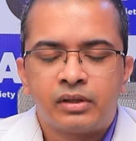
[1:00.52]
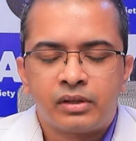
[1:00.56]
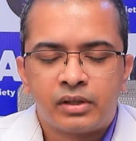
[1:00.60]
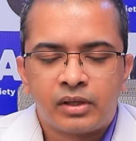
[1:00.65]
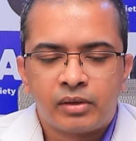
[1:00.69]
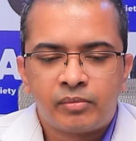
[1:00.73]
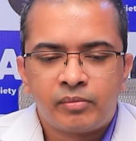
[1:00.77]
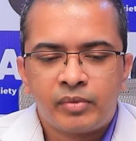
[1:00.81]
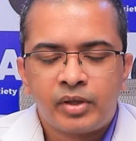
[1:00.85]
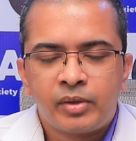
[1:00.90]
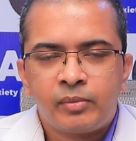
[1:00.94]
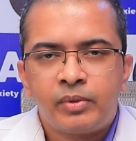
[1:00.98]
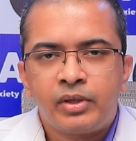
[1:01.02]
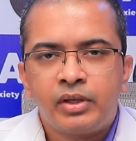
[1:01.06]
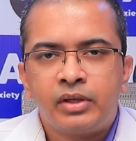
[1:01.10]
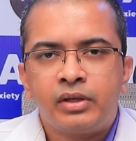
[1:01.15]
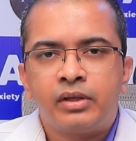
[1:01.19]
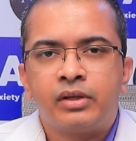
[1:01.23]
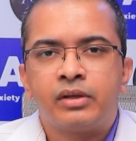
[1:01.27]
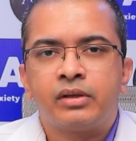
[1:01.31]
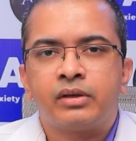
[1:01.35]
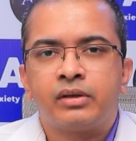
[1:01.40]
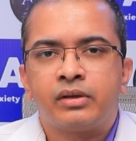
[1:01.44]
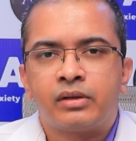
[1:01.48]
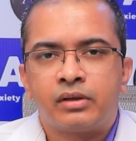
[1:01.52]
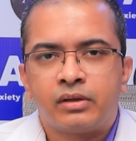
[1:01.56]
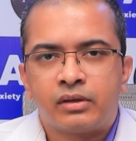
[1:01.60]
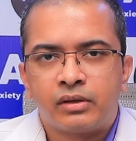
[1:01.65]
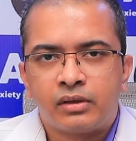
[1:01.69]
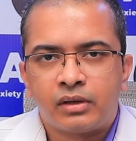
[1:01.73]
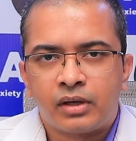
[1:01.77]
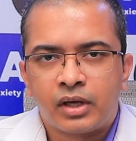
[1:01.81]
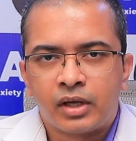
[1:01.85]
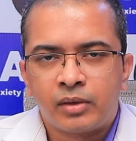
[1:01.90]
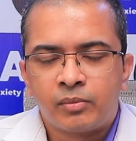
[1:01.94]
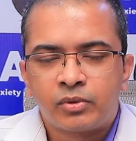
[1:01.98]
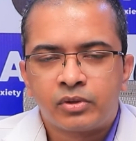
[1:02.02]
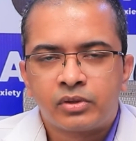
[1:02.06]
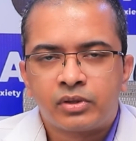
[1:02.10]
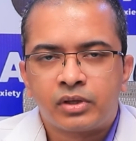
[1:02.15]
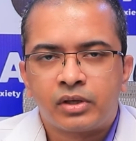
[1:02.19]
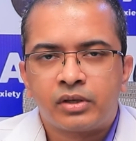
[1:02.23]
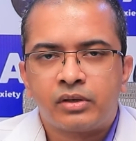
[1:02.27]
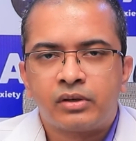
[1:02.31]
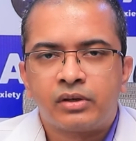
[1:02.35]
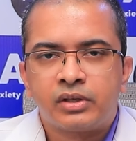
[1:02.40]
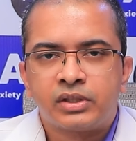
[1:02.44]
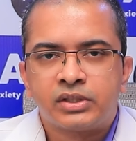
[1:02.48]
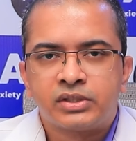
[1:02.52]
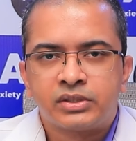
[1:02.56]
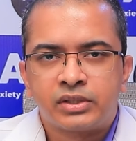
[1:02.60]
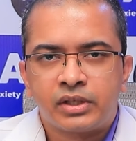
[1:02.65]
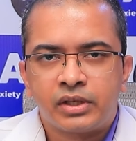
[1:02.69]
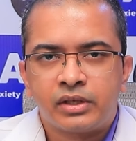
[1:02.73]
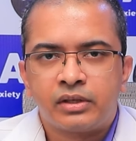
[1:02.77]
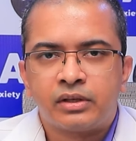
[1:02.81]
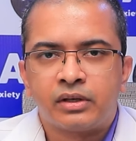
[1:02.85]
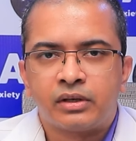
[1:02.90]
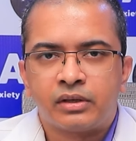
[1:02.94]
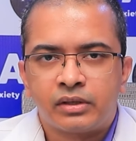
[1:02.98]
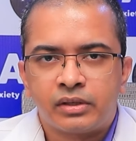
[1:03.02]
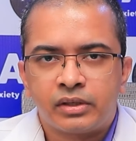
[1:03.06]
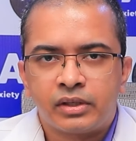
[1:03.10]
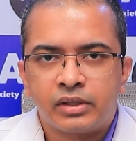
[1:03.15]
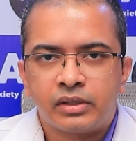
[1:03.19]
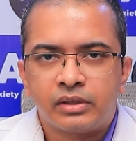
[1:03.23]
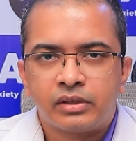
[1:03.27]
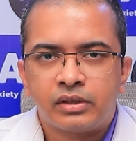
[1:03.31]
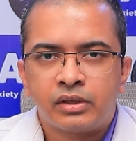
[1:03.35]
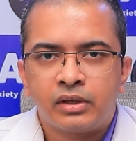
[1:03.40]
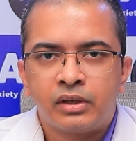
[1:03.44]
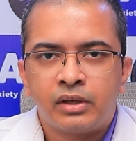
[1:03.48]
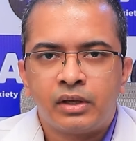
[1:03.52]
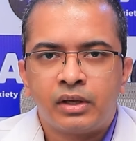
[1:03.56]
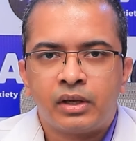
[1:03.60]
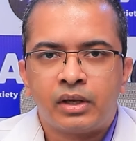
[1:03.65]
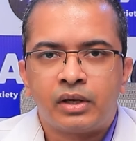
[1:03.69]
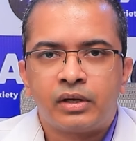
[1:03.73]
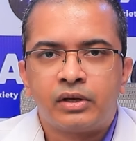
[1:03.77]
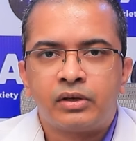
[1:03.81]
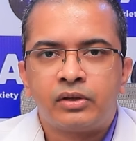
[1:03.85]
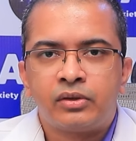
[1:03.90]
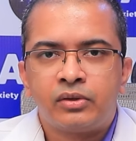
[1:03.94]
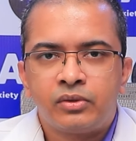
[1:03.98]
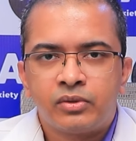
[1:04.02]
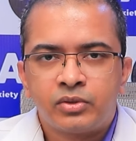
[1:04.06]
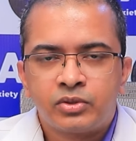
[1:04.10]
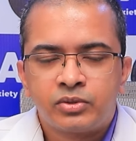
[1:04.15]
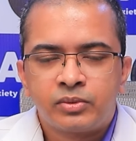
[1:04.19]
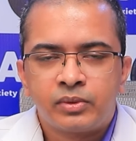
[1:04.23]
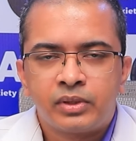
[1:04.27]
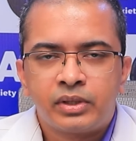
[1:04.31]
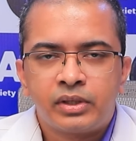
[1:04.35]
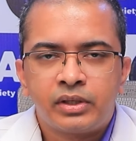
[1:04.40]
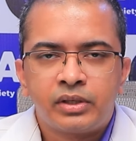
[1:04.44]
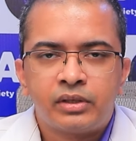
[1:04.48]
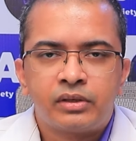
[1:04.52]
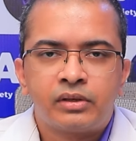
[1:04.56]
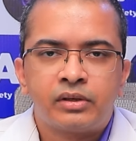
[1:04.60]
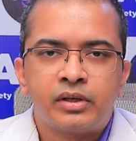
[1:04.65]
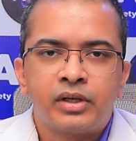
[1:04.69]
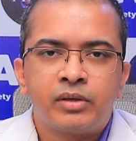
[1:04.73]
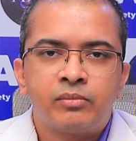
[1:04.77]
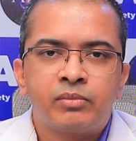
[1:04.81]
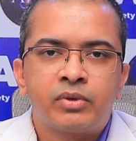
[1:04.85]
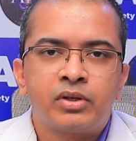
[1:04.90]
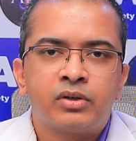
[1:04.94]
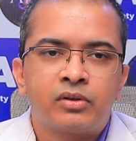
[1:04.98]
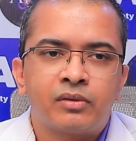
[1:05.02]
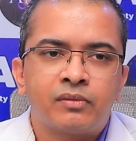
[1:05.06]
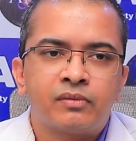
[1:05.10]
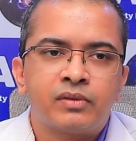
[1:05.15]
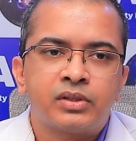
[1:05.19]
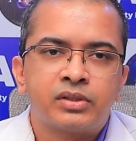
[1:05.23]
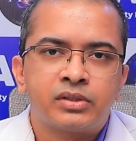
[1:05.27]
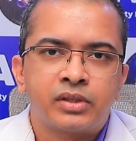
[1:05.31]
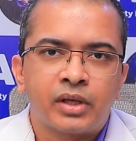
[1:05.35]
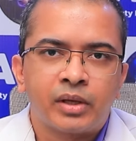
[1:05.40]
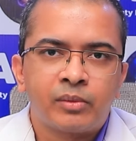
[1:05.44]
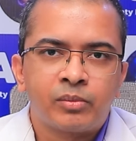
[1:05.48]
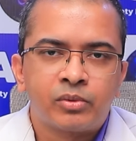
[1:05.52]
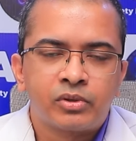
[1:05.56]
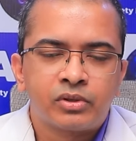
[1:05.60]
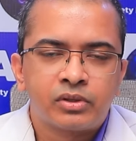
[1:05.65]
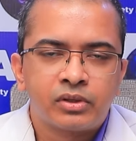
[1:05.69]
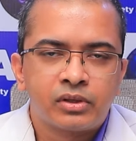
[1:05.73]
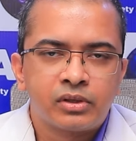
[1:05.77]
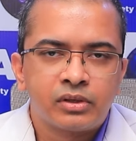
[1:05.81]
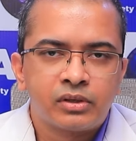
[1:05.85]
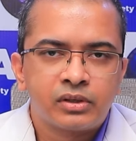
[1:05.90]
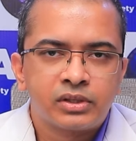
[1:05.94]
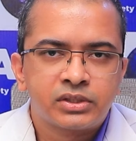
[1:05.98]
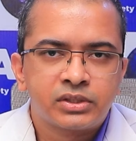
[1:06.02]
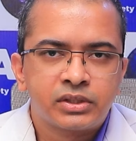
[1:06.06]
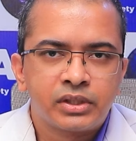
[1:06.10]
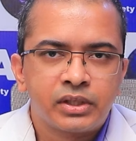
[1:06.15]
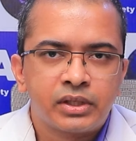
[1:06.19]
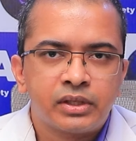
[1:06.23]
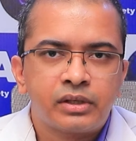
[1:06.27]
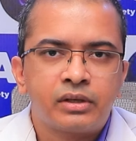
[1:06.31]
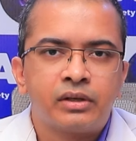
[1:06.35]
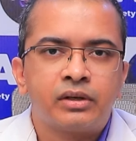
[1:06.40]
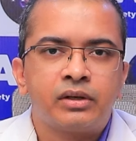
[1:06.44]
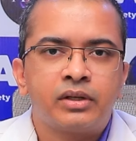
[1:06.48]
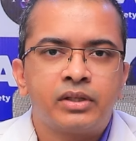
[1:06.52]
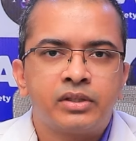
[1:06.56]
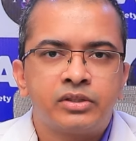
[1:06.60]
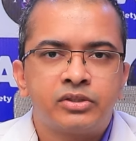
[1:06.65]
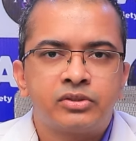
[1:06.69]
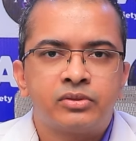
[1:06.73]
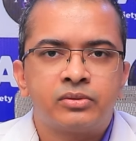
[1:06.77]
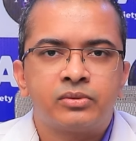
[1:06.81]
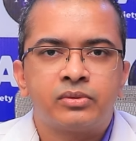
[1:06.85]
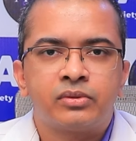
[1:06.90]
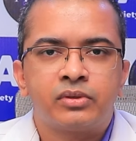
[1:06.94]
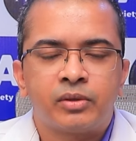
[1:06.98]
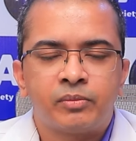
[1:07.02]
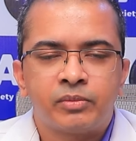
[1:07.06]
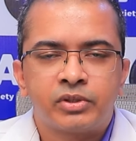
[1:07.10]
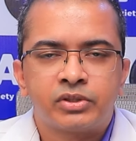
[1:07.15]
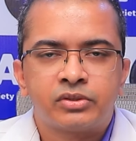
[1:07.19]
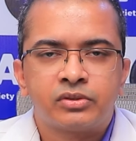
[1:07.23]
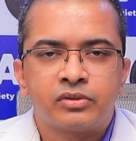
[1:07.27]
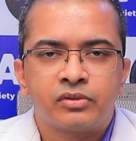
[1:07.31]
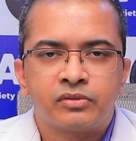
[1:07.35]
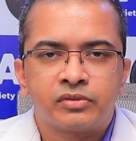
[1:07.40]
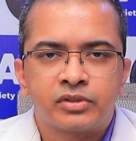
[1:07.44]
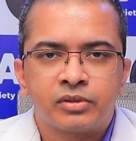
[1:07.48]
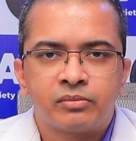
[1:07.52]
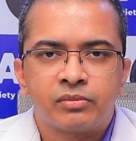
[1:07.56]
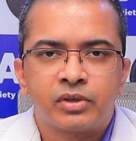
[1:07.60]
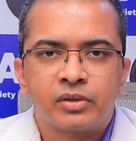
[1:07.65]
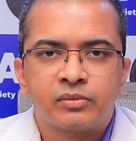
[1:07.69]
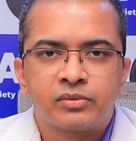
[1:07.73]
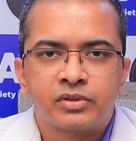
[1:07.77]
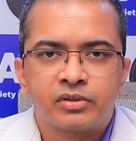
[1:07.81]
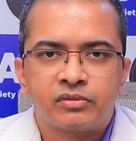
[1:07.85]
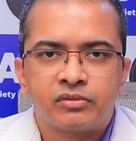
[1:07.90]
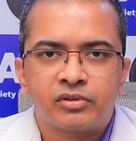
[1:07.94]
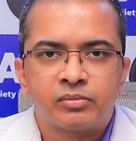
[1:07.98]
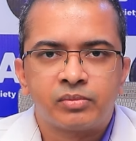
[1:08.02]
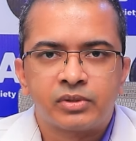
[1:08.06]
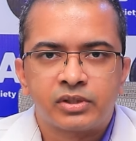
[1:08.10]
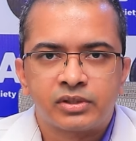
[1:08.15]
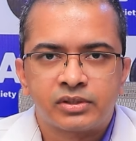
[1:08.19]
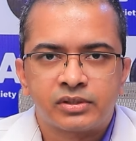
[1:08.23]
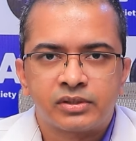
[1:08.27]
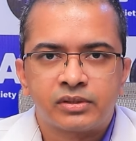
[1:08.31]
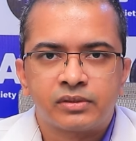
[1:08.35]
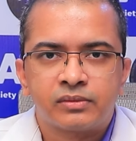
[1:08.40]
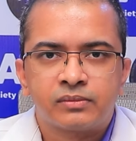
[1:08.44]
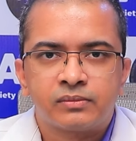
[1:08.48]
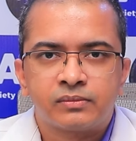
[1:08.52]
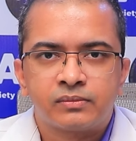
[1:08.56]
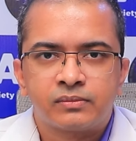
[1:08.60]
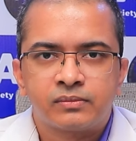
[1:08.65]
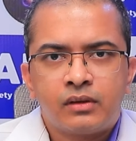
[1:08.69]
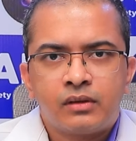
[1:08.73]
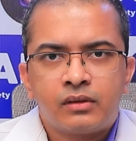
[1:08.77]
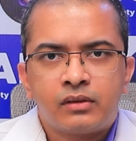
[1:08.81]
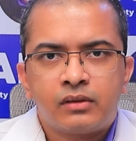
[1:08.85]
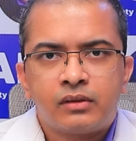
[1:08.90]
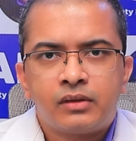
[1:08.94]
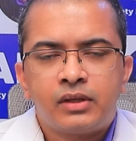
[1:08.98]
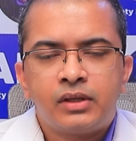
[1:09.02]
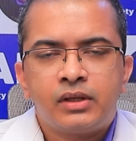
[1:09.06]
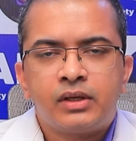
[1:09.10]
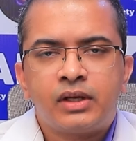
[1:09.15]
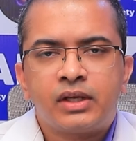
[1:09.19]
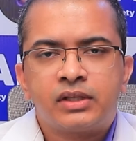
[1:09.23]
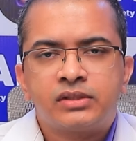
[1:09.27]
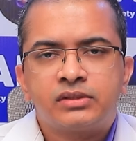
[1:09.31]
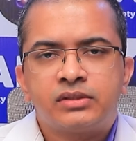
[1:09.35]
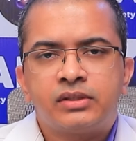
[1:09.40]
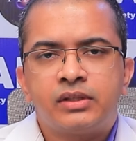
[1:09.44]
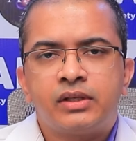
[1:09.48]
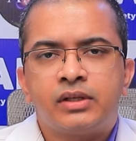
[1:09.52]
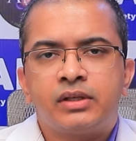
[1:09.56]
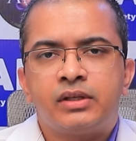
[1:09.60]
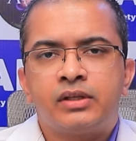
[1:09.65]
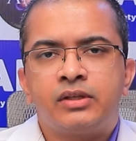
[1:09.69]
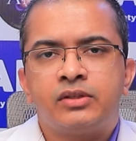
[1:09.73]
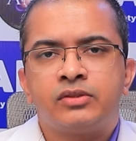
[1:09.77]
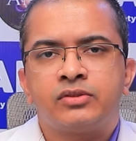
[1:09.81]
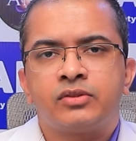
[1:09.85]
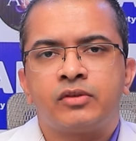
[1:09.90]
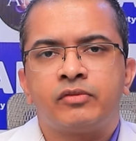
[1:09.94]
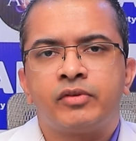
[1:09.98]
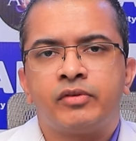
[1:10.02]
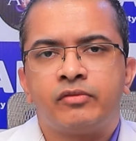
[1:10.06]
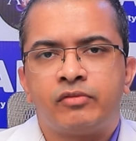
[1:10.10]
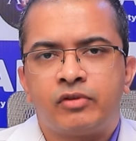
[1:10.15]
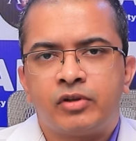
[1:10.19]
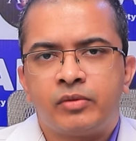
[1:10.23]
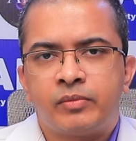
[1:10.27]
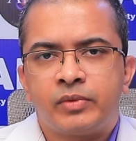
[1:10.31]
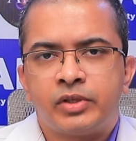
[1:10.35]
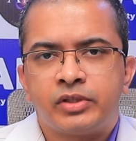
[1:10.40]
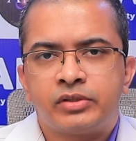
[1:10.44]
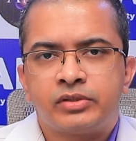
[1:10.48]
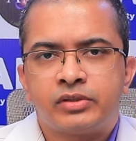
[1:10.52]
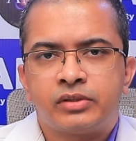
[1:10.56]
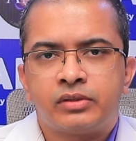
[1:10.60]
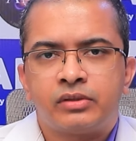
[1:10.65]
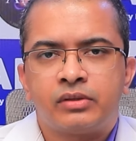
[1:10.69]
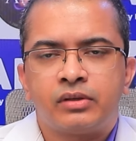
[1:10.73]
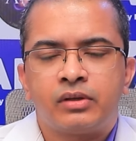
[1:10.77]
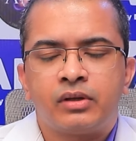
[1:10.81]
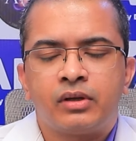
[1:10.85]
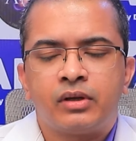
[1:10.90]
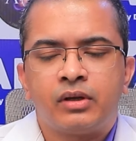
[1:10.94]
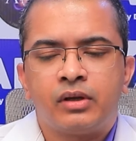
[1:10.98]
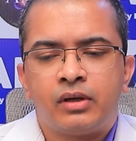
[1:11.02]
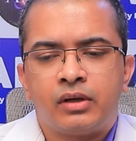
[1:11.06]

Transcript: there may be a hypothyroid state underneath. And usually, treatment of this hypothyroid state leads to remission of symptoms of depression. The next theory is of inflammation.